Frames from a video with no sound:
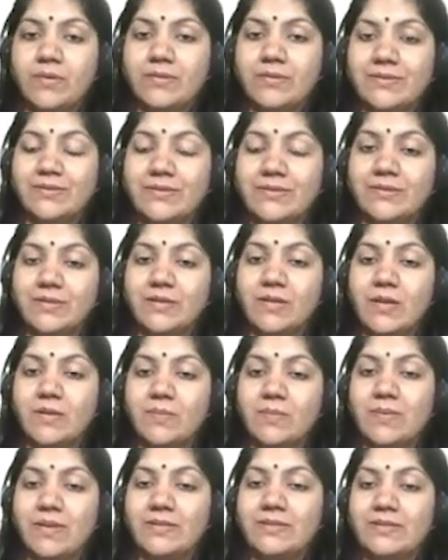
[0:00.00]
Since a
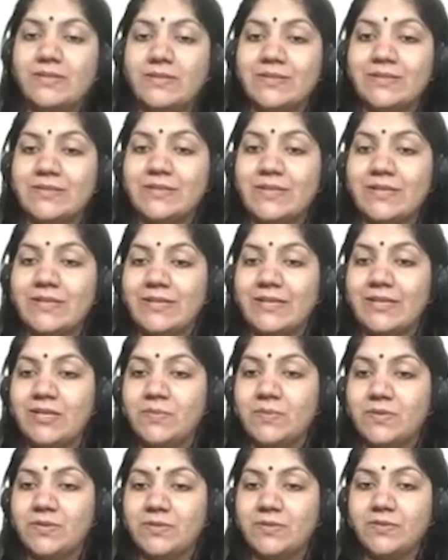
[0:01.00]
company is a distinct legal
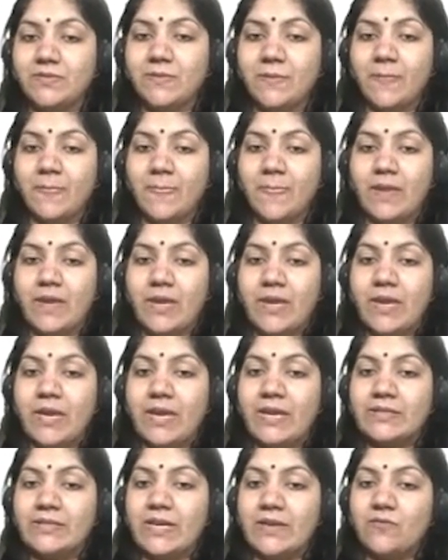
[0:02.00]
person,
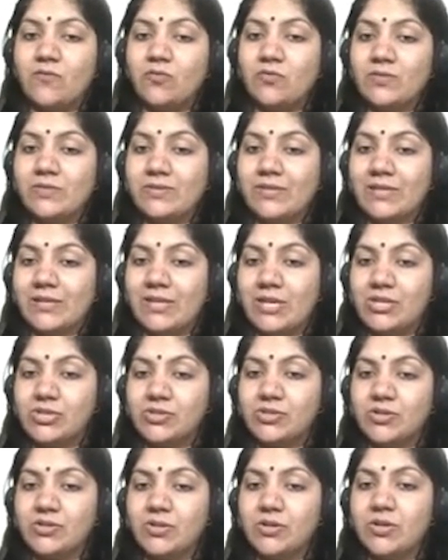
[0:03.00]
it have own
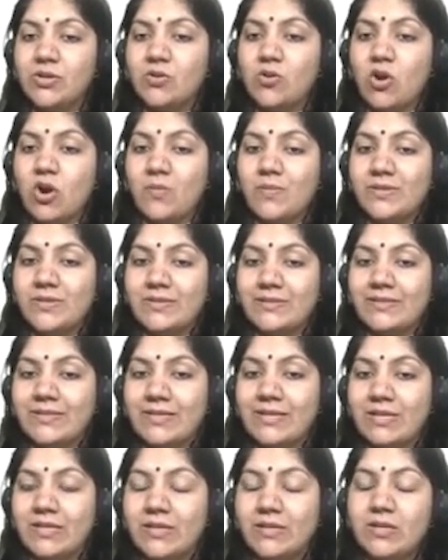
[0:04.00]
signature, common
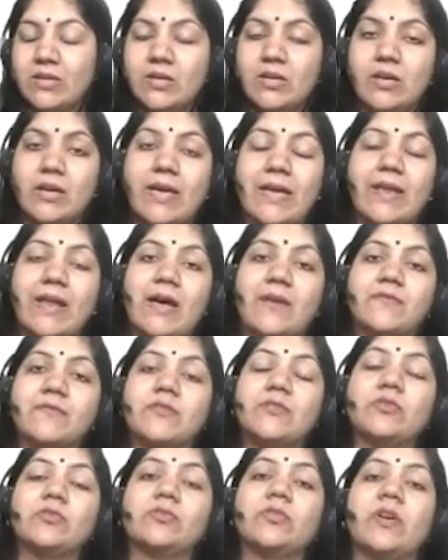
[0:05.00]
seal, and after
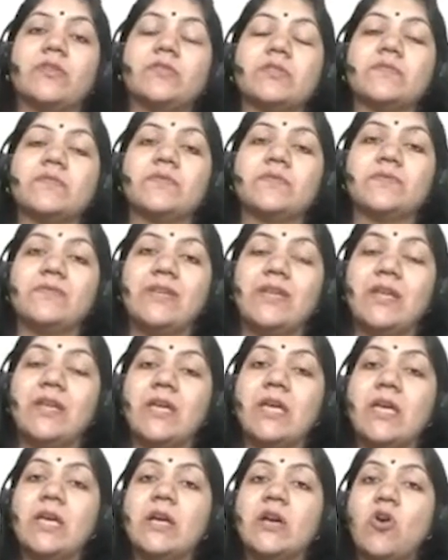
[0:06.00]
2015,
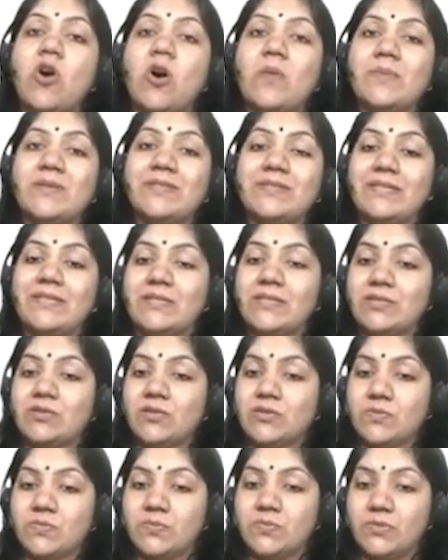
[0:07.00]
common seal is
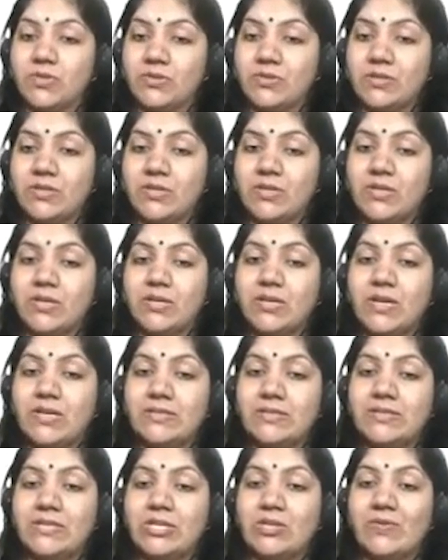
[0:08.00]
not important.
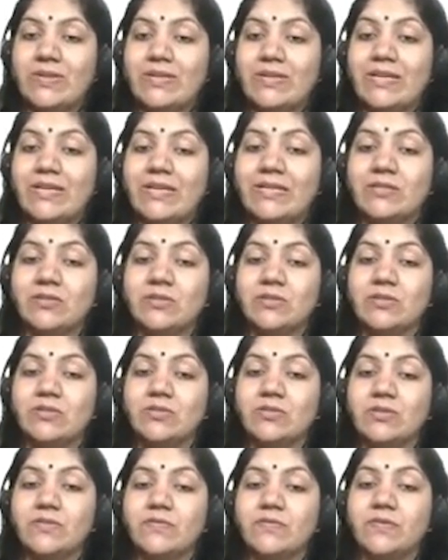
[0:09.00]
Consequently, it also
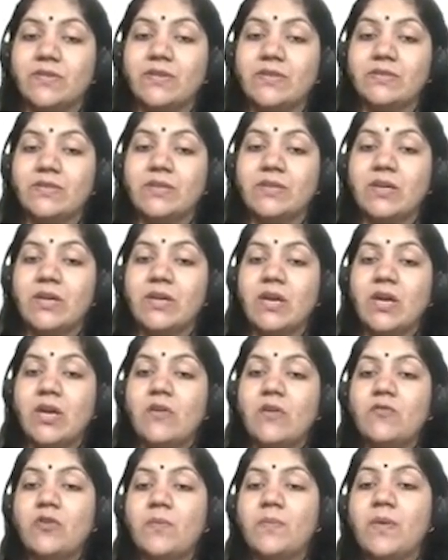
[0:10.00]
different
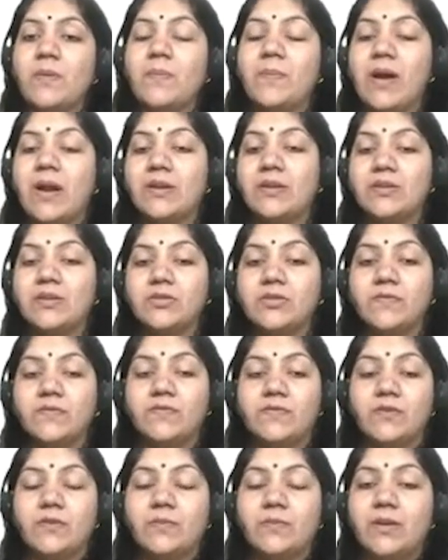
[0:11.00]
from the partnership
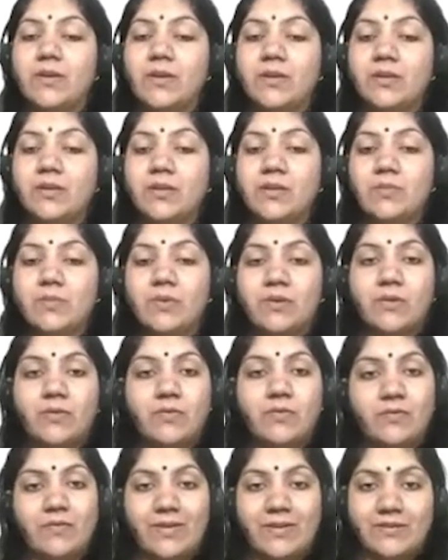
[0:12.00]
firm in the number of
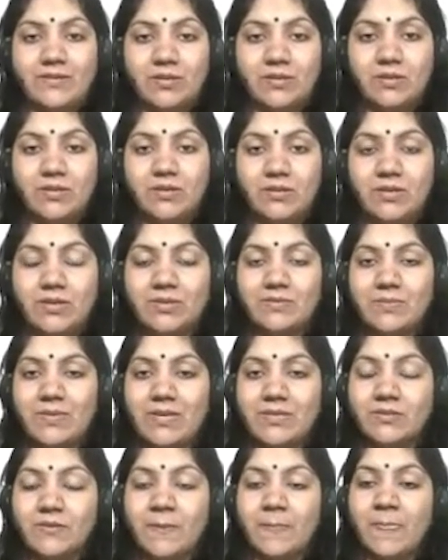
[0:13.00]
ways. It
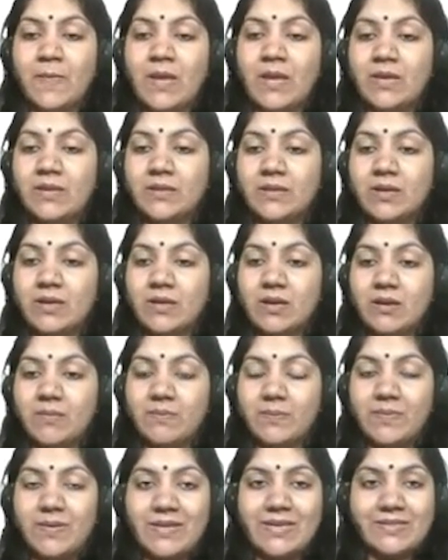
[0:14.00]
means the
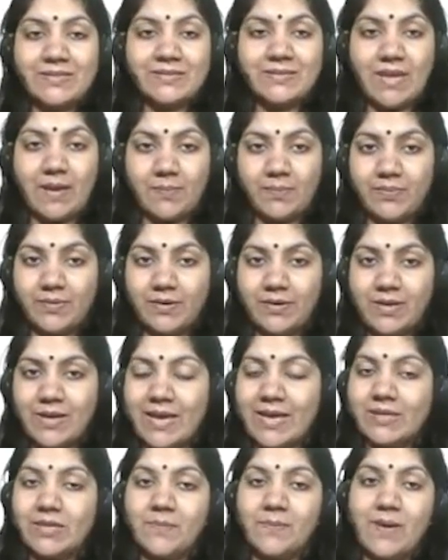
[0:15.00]
company is separate
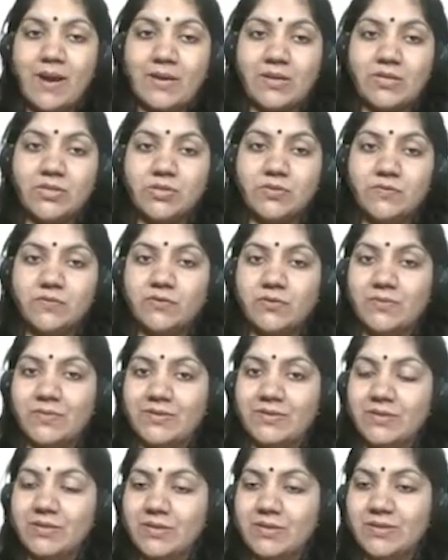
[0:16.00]
and the partnership firm
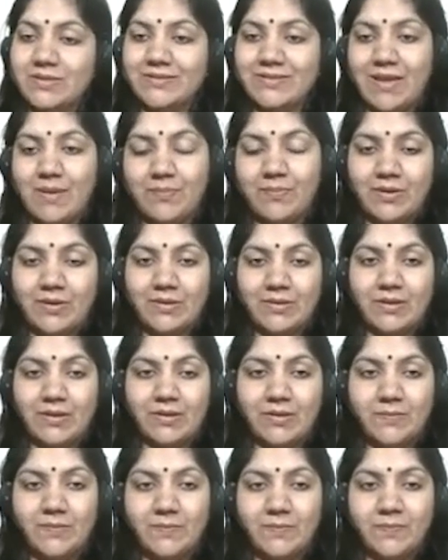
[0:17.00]
is a separate thing.
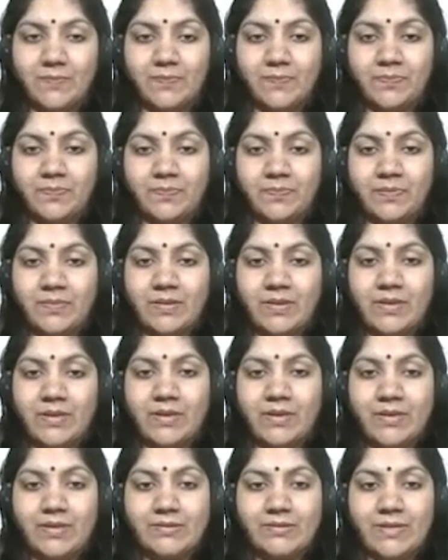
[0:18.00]

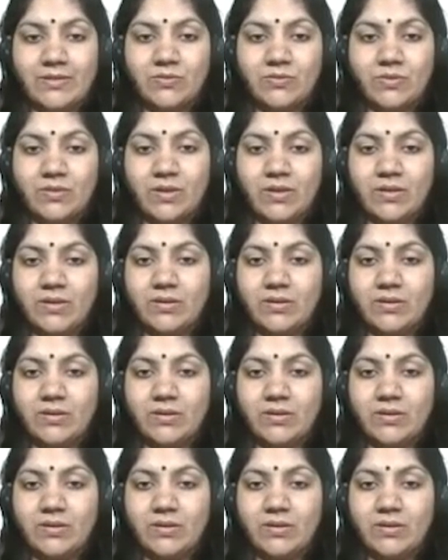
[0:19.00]
Is that okay?